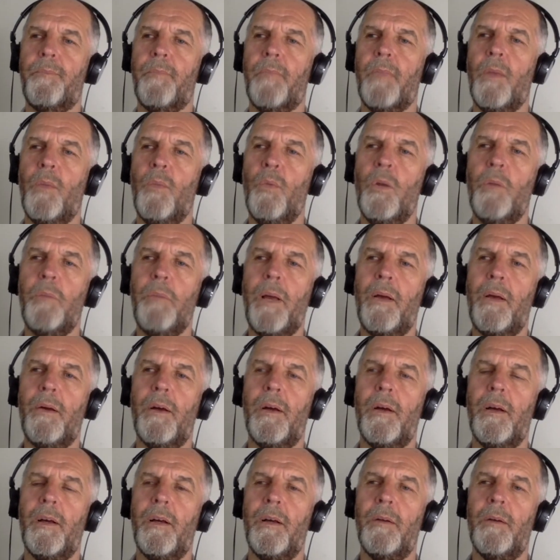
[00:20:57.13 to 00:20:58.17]
What
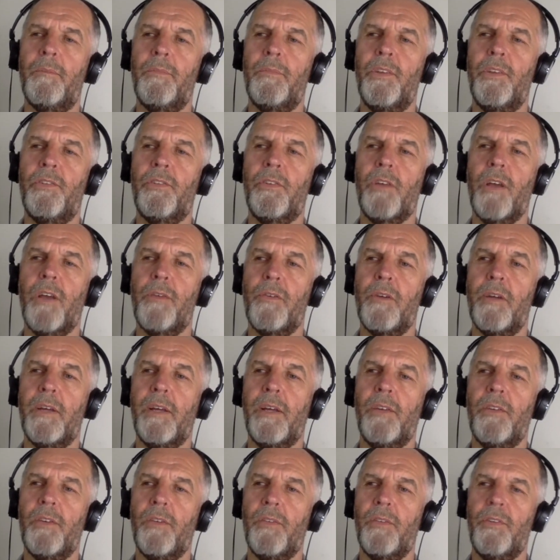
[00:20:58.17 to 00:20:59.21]
about discovery?
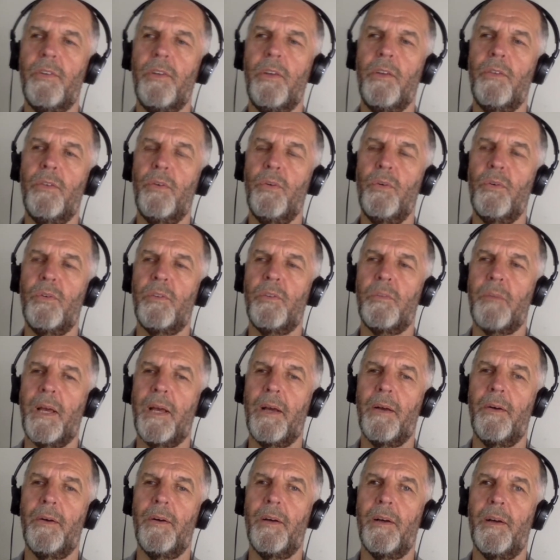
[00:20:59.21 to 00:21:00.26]
Because obviously you talked
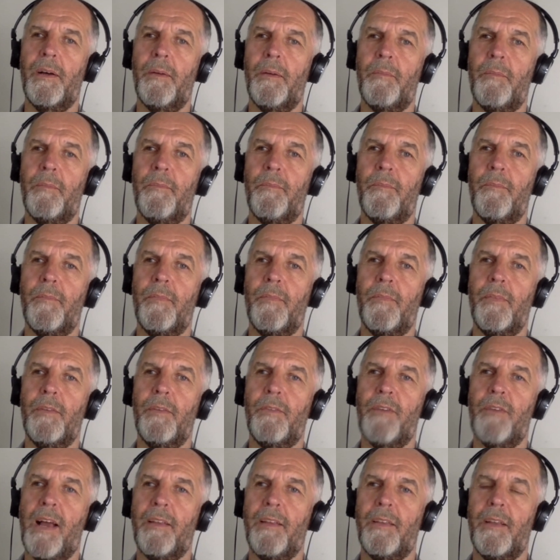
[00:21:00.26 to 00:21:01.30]
about the
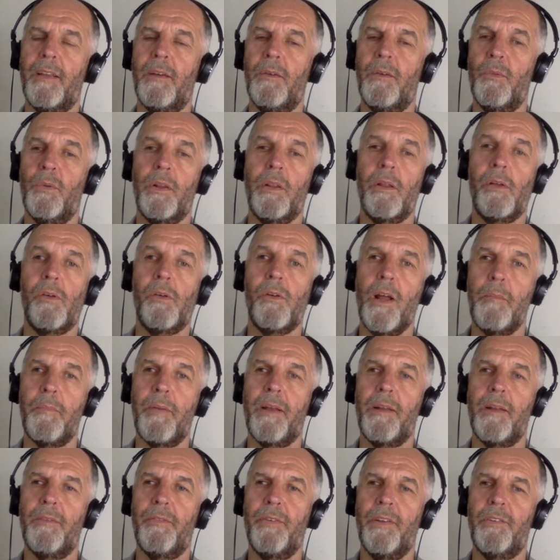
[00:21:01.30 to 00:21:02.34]
fact that one of the great
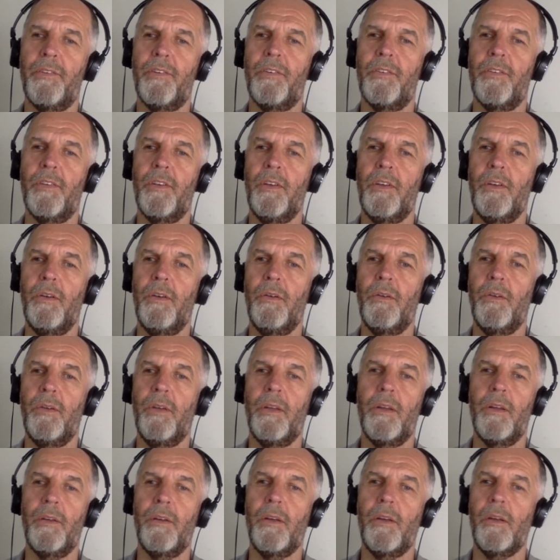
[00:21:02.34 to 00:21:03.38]
benefits is that you
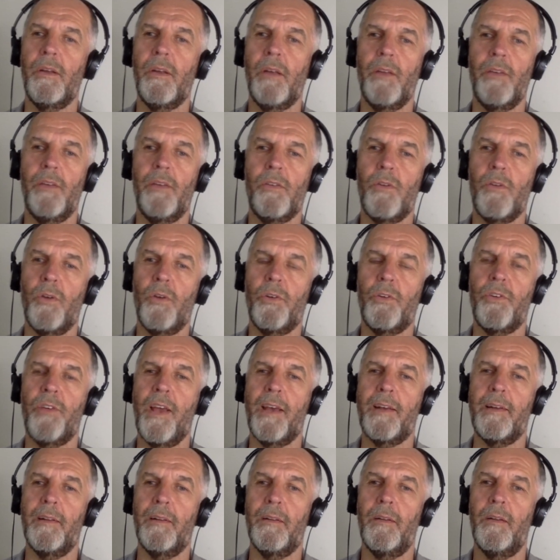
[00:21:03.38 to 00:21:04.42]
can, it's
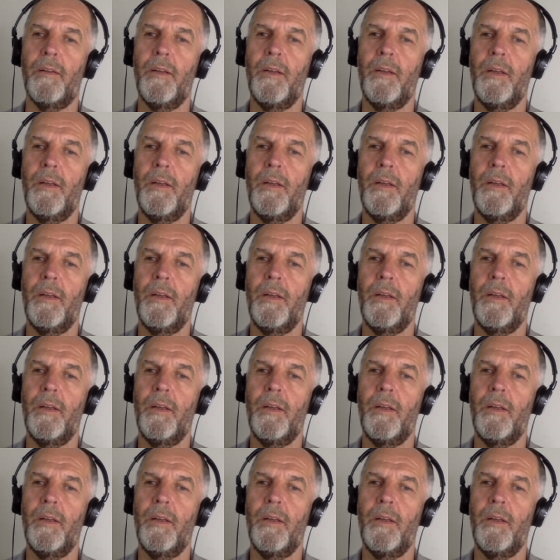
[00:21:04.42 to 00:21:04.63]
cross-channel.